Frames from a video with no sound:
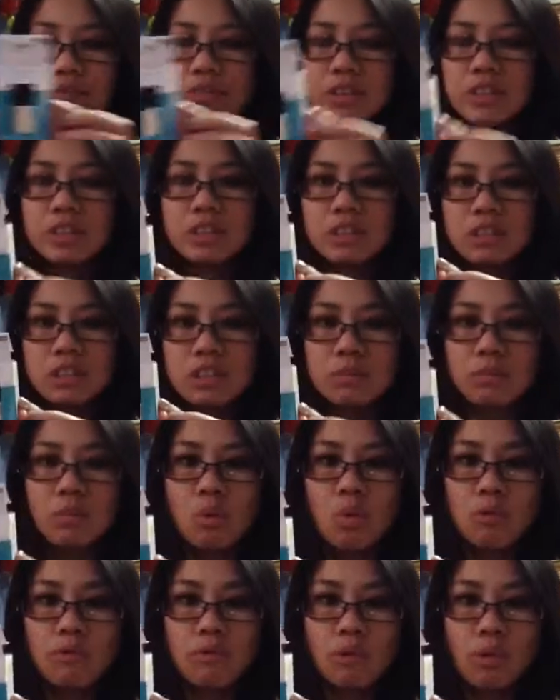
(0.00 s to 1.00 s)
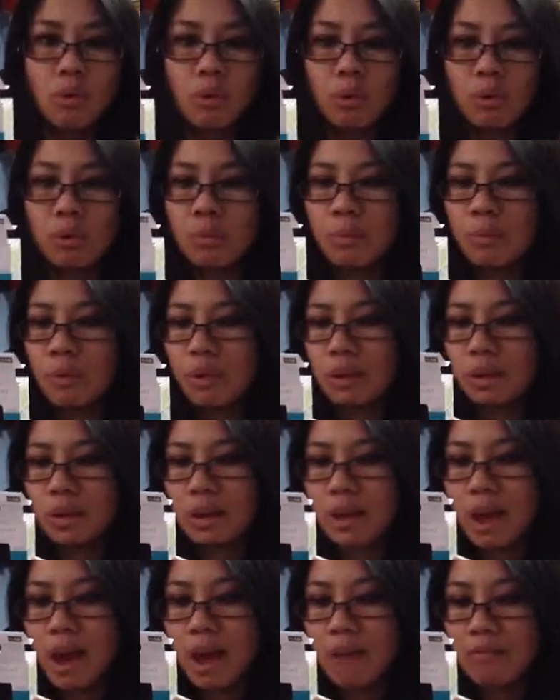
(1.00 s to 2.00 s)
this is more for oil
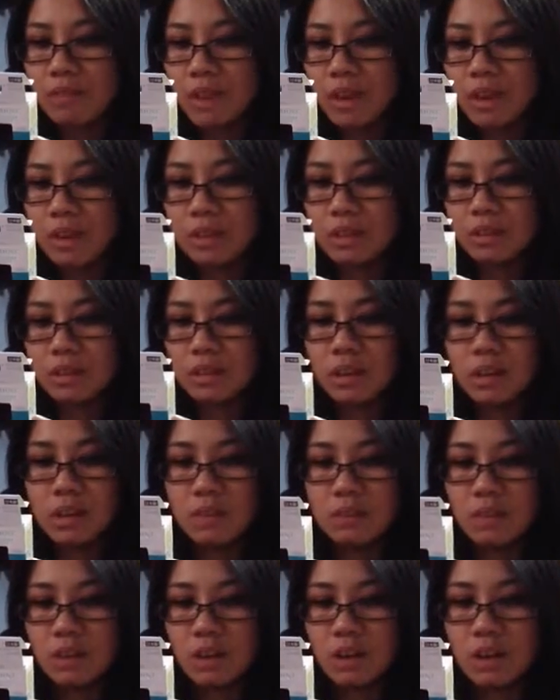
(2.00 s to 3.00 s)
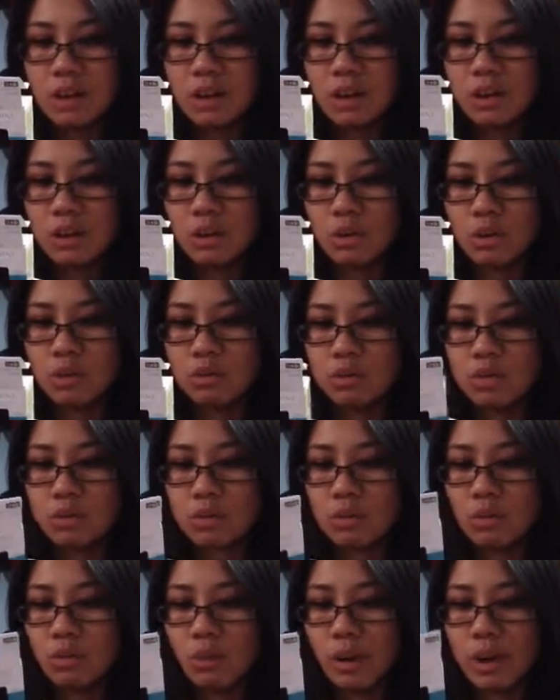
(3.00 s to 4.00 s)
burning. And there is even a note
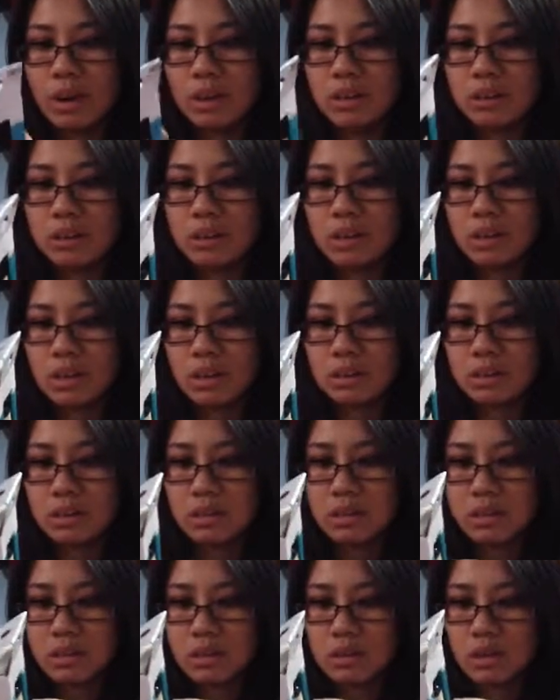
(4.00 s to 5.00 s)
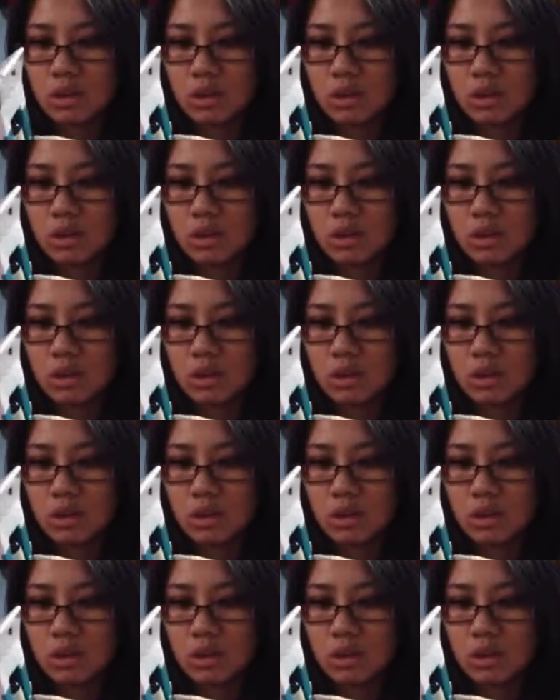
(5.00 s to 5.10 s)
where it says,